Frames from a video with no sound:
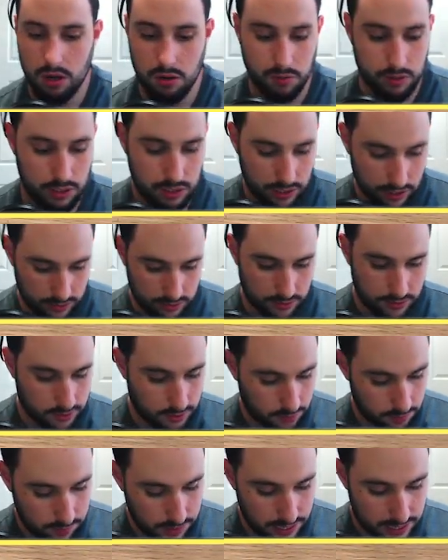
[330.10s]
one likes a
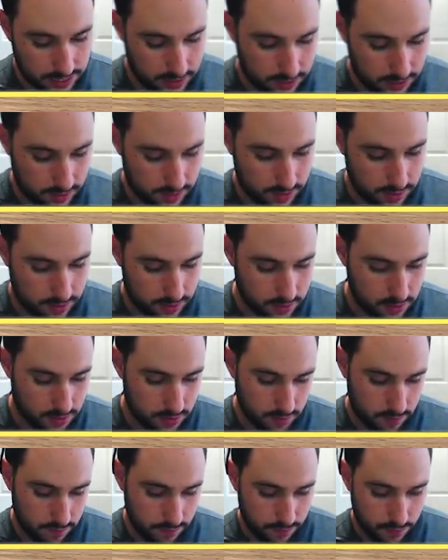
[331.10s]
dud pack.
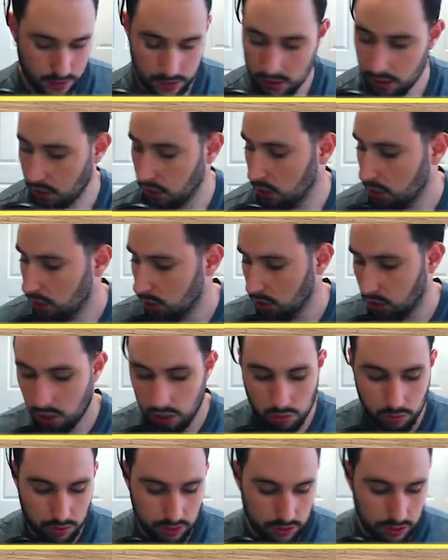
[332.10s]
No
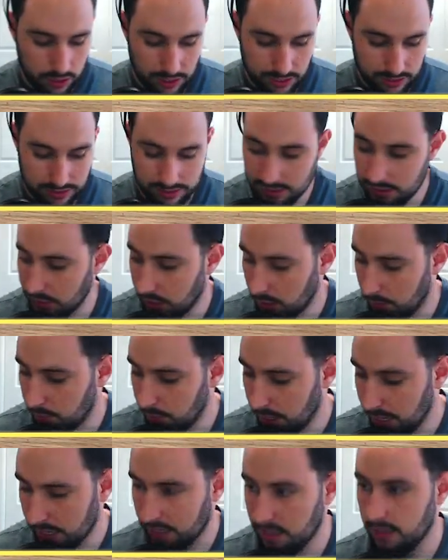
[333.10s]
one likes a dud
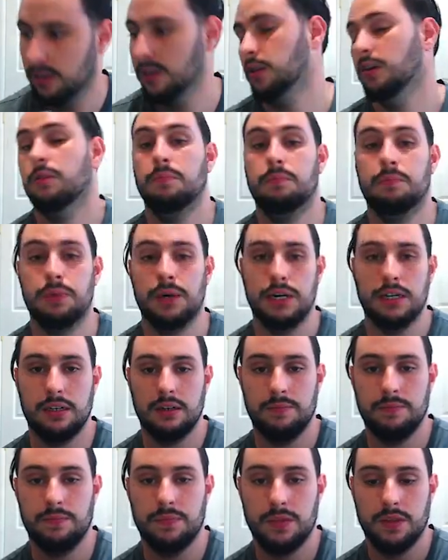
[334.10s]
pack. But
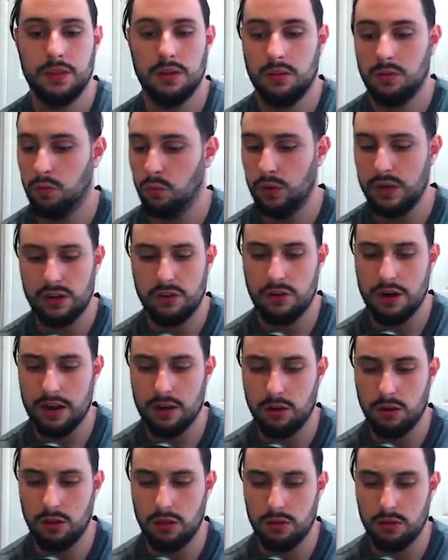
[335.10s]
we crack
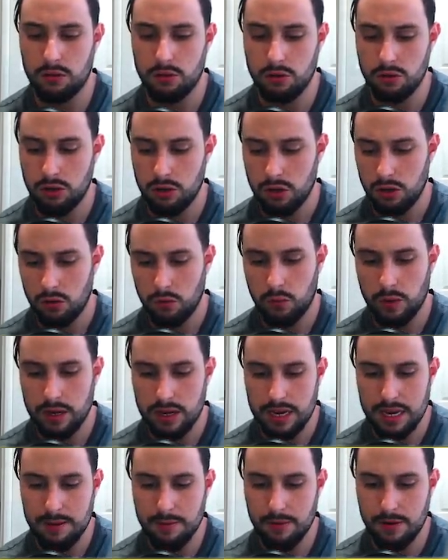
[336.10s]
on through. We
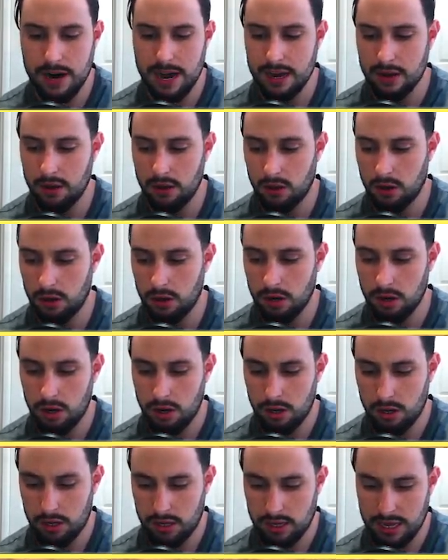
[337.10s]
keep cracking on,
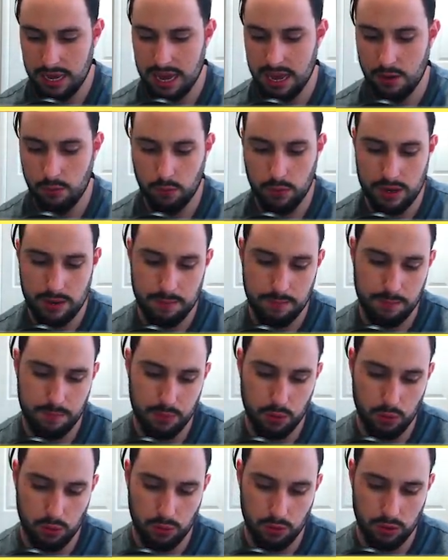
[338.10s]
and we
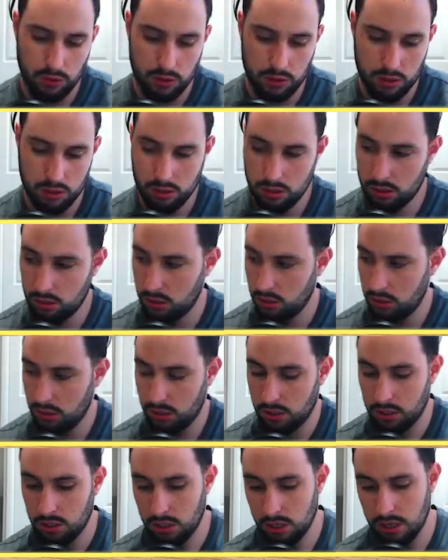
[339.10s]
pull
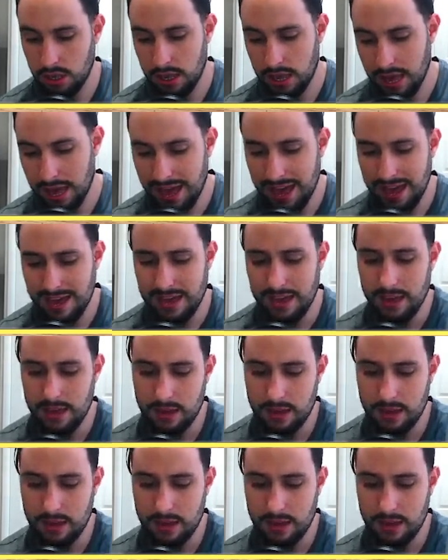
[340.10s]
a